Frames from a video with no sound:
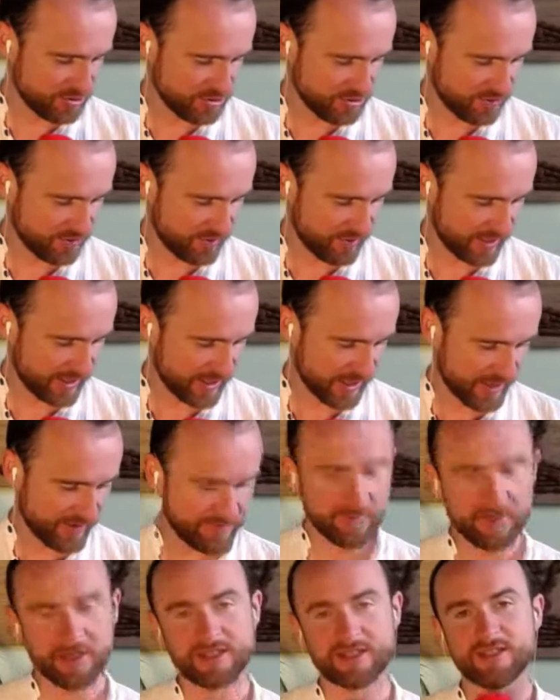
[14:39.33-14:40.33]
too, Freddie. I
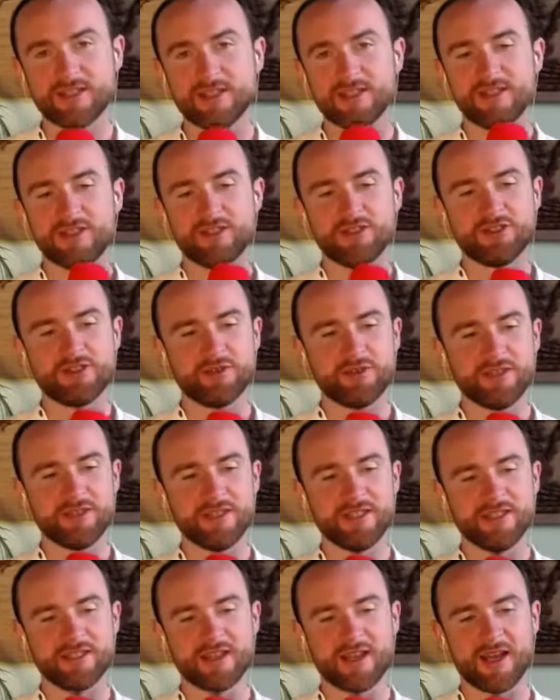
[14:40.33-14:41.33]
have missed doing
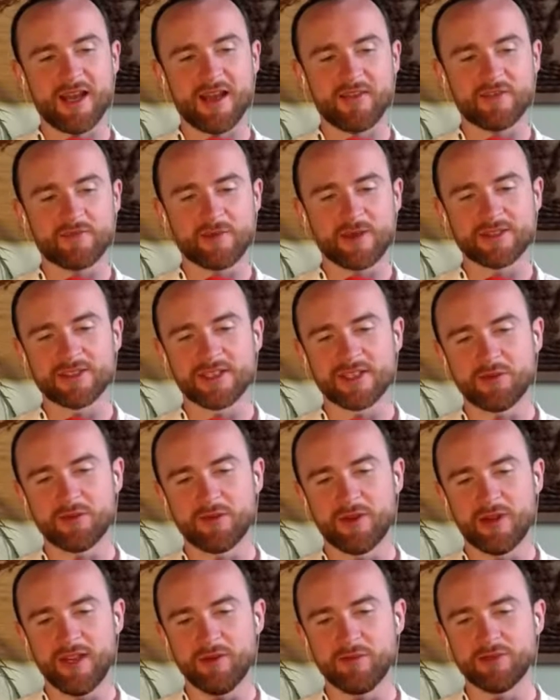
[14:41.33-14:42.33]
these lives, but I tell you
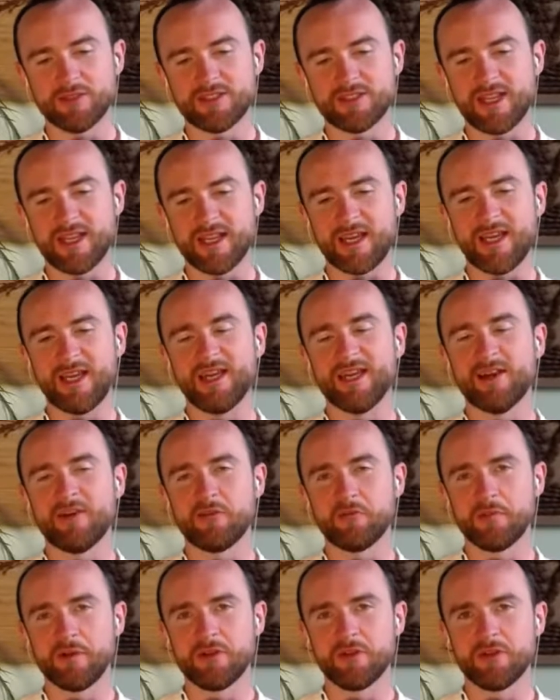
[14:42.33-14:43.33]
what, it was taking it
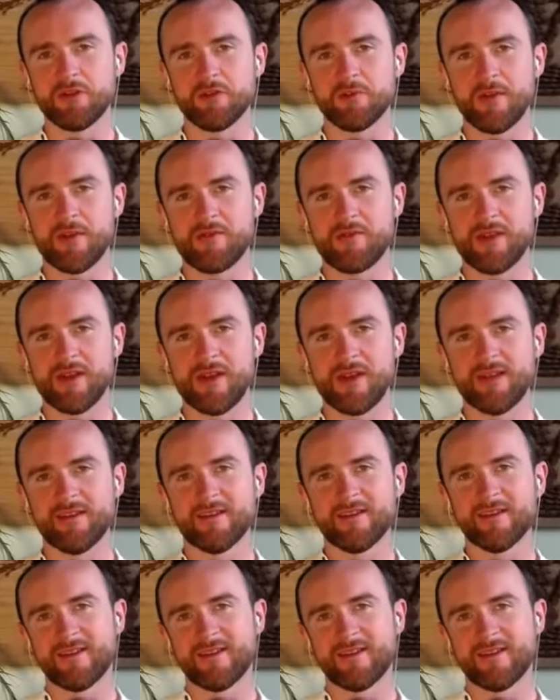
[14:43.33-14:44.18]
out of me doing them every day.